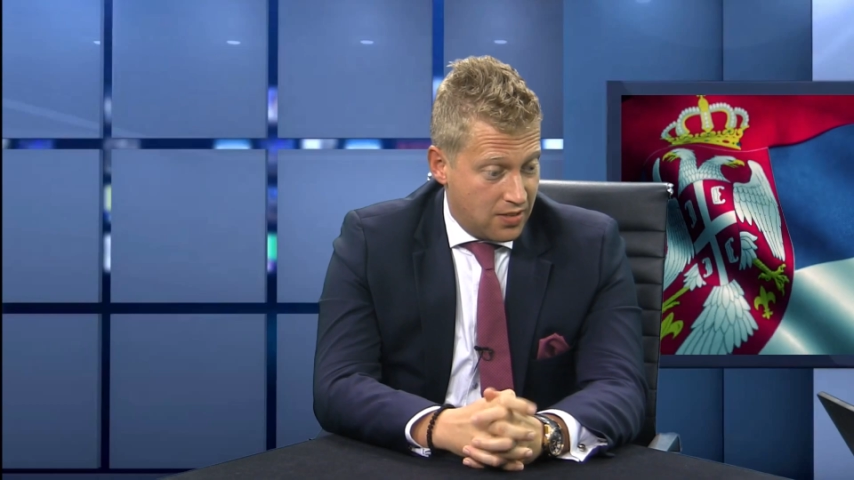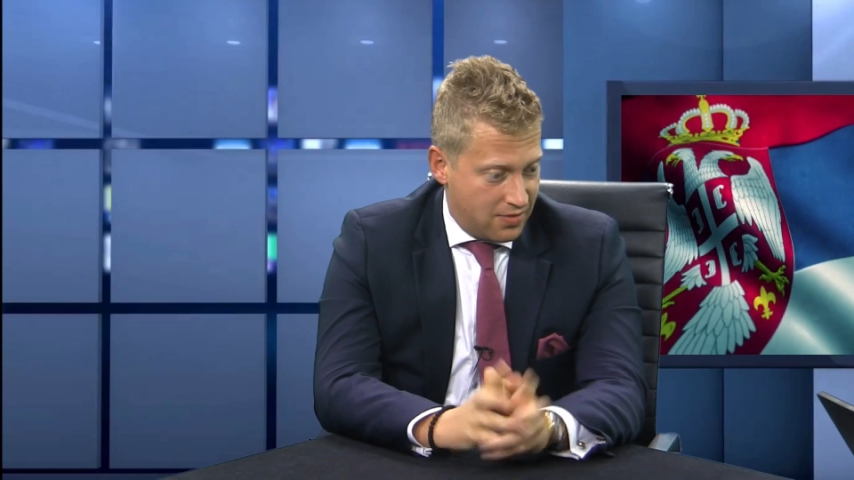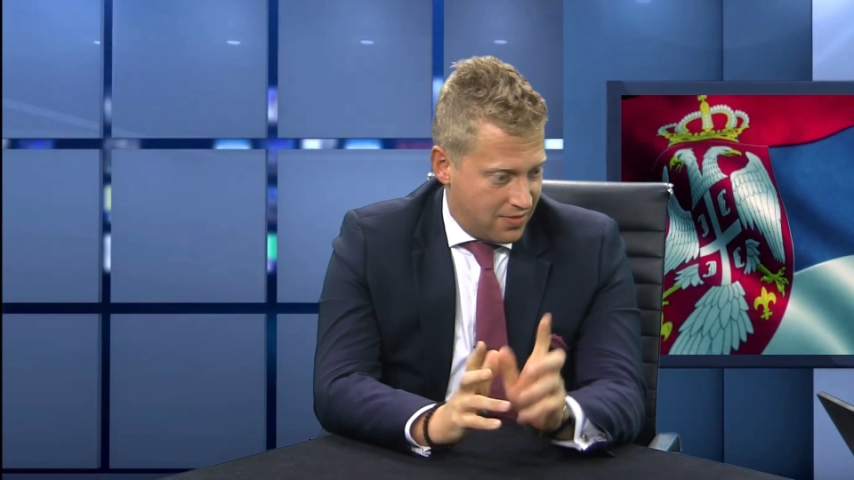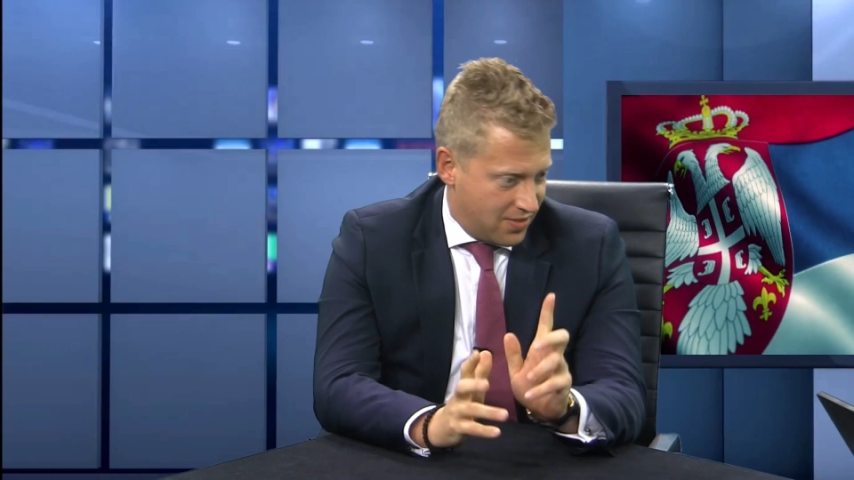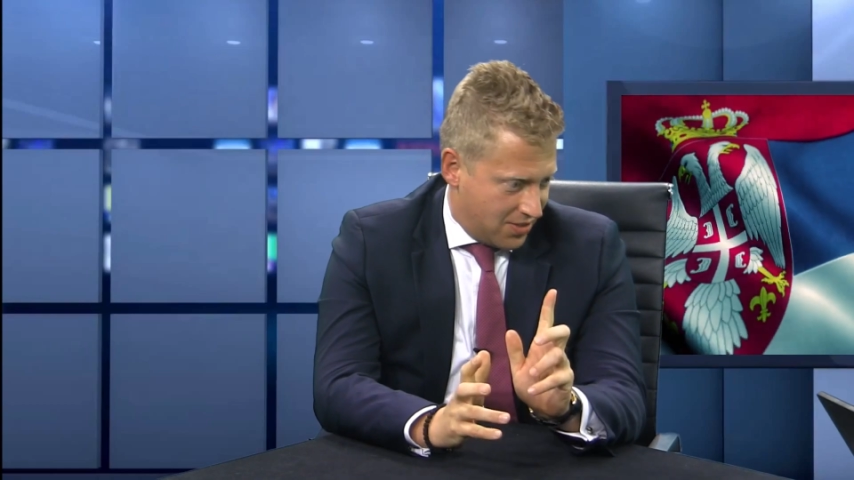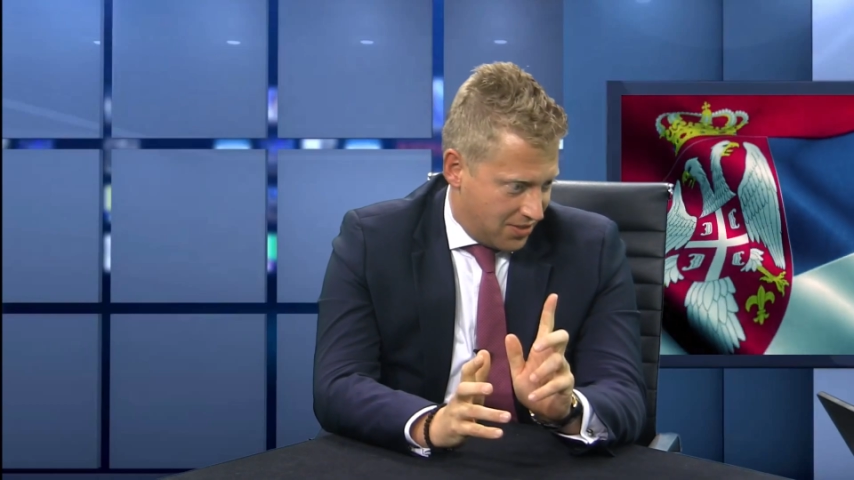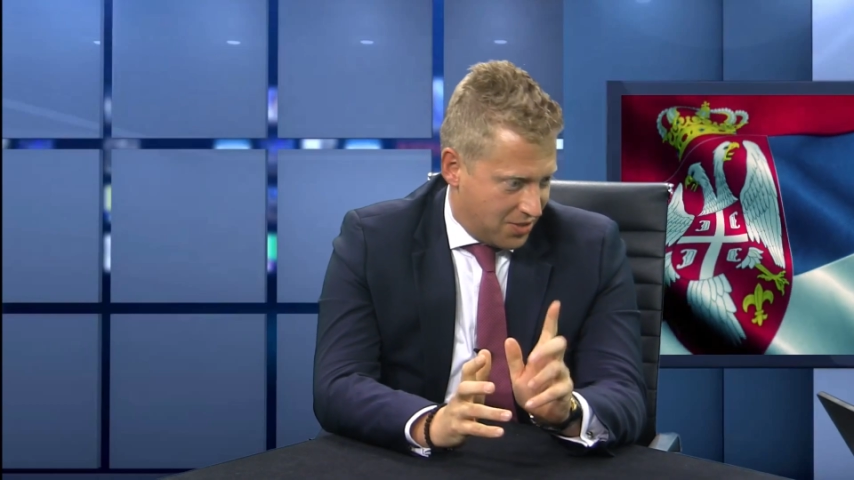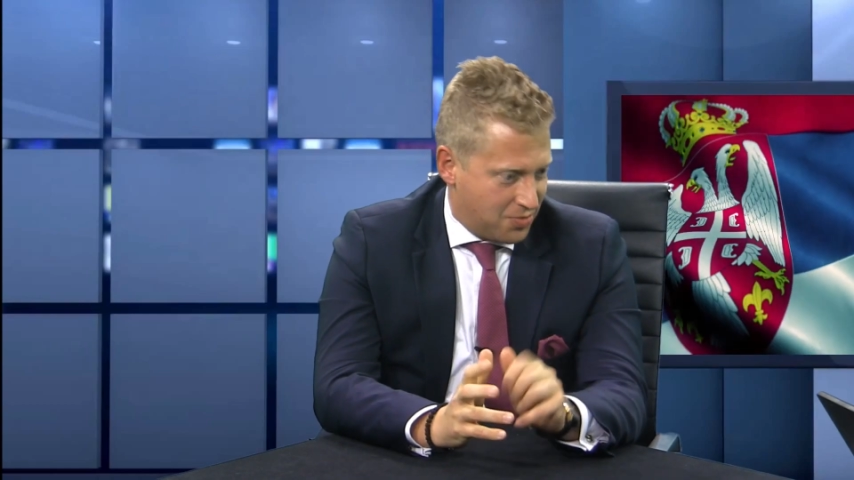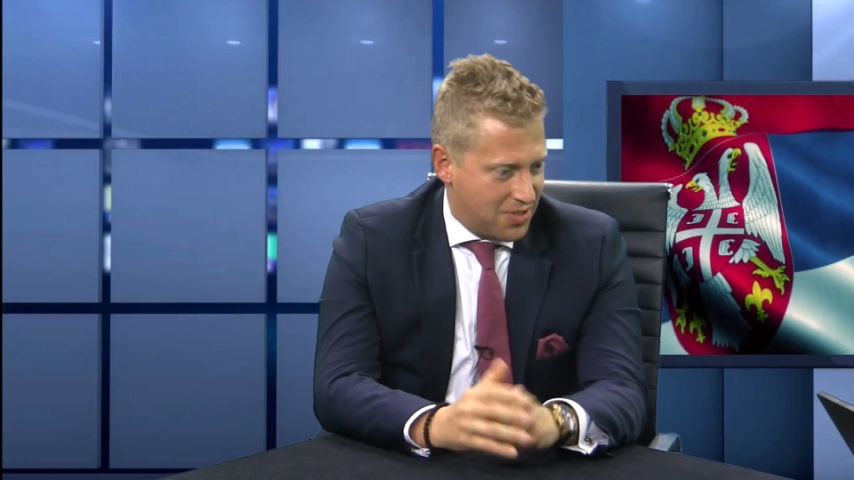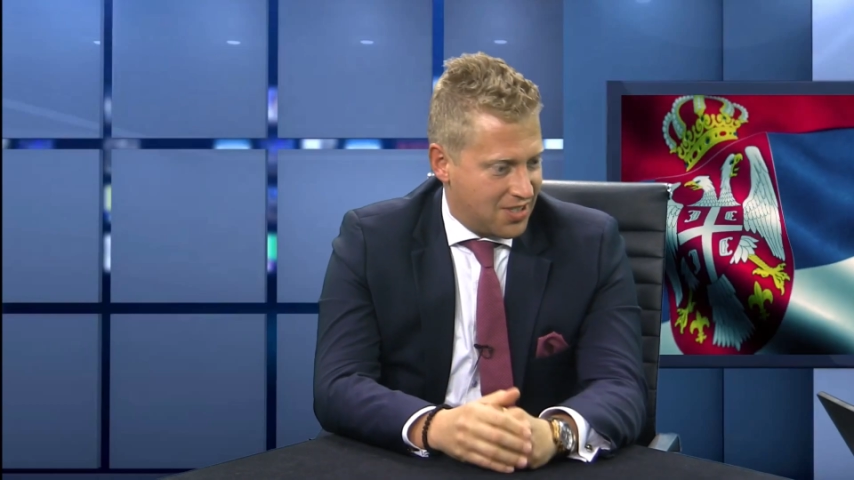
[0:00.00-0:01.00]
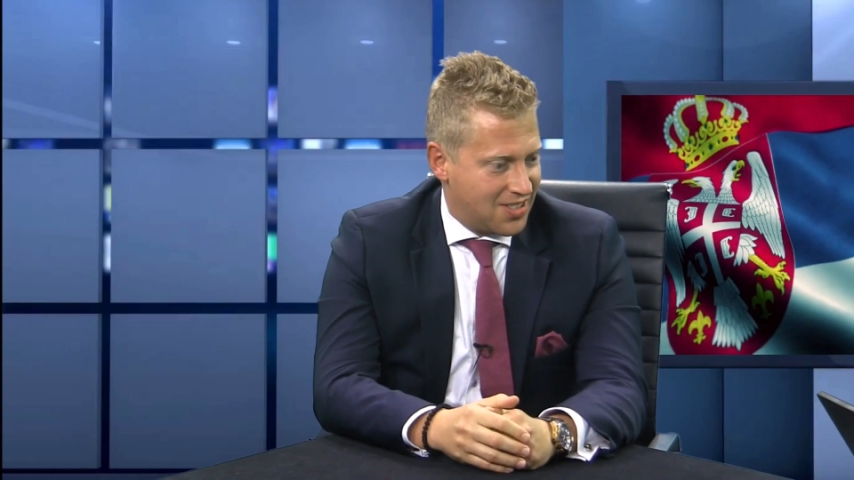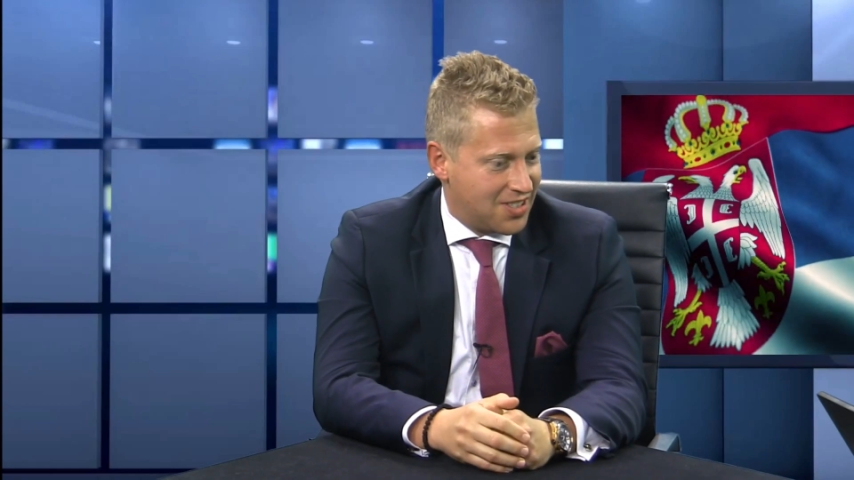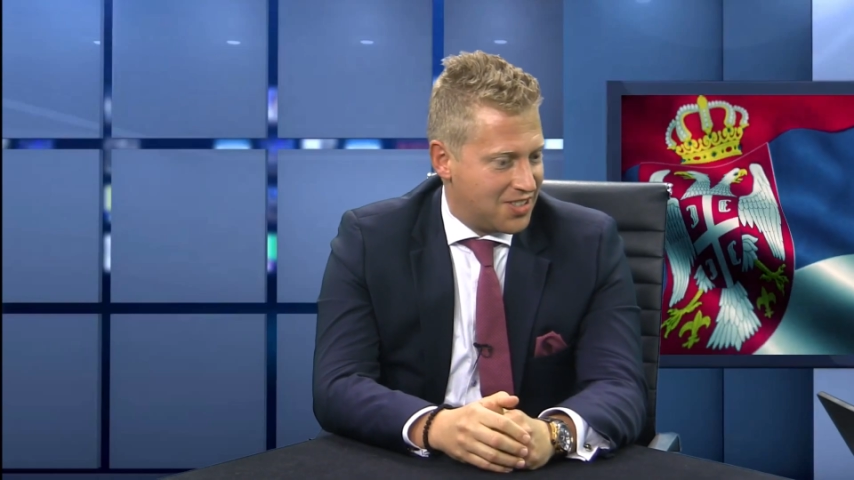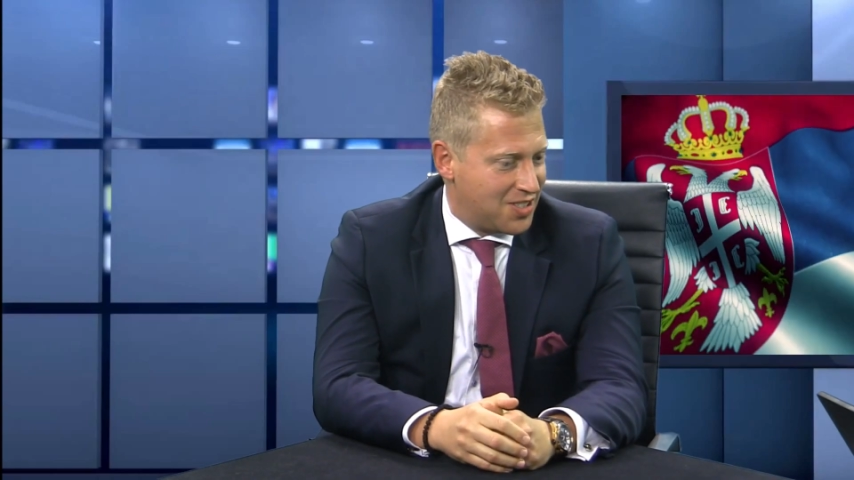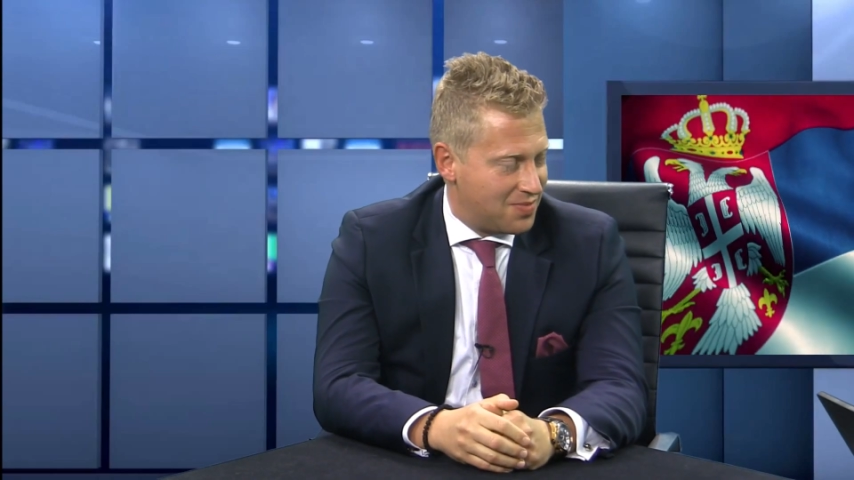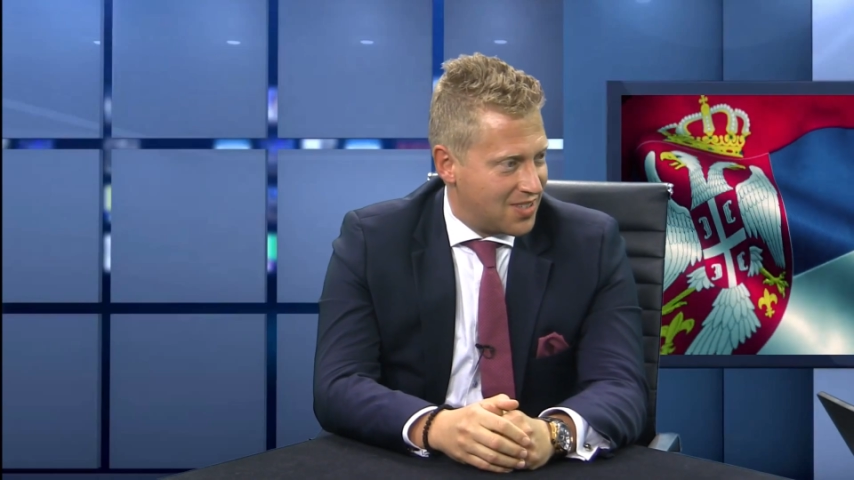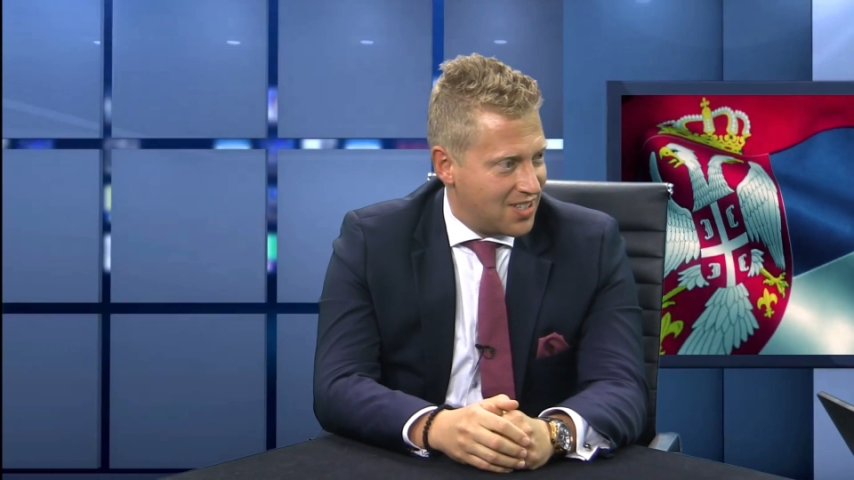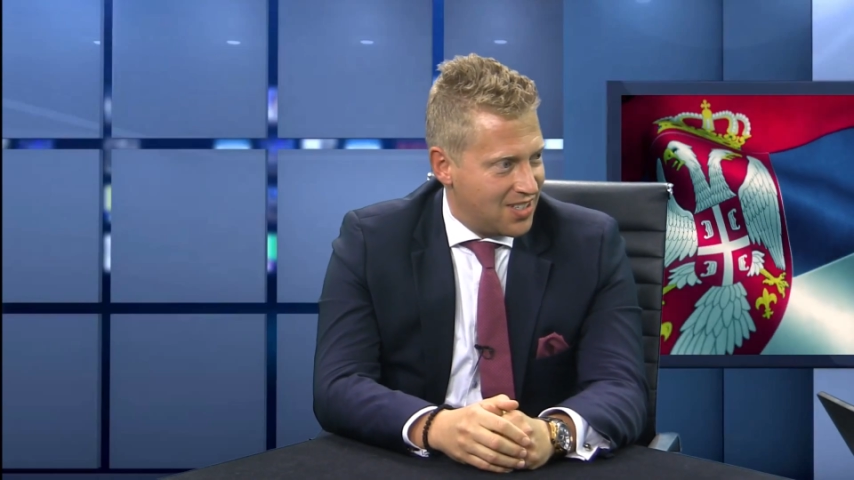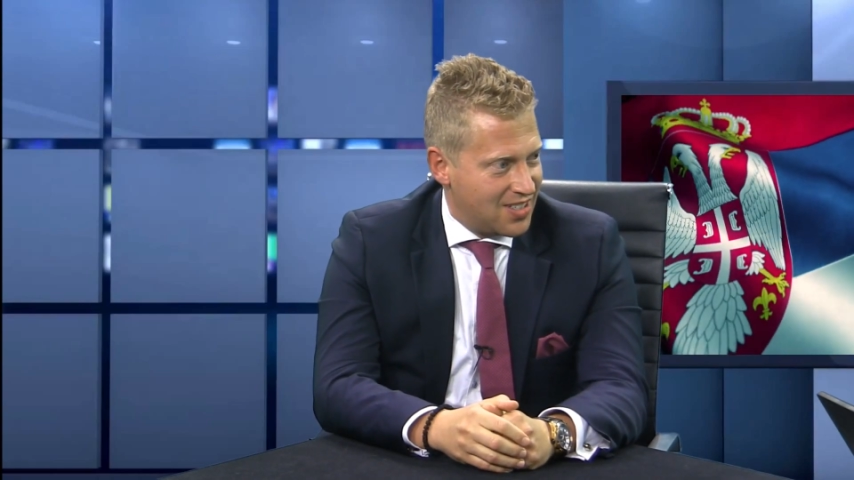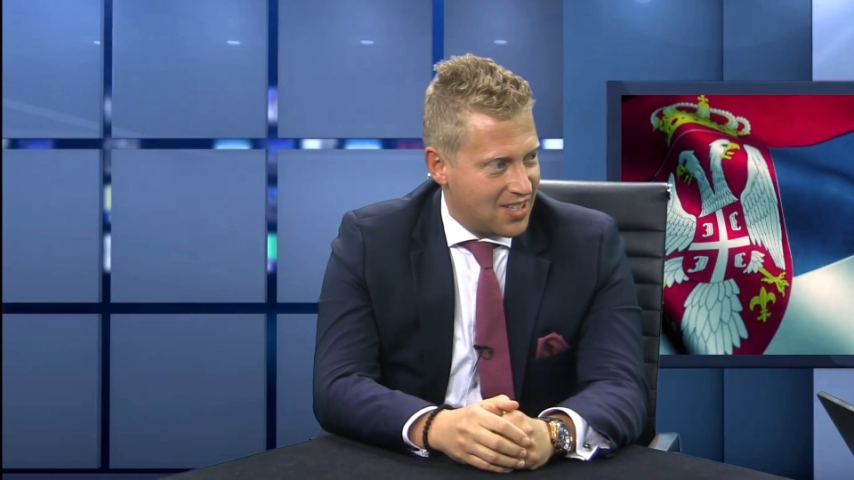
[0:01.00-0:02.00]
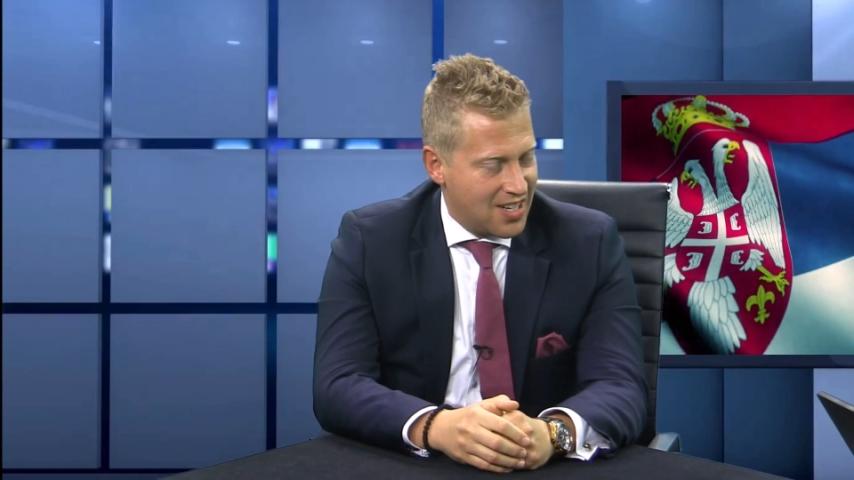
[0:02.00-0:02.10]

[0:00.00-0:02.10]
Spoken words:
and this is what I said in the beginning,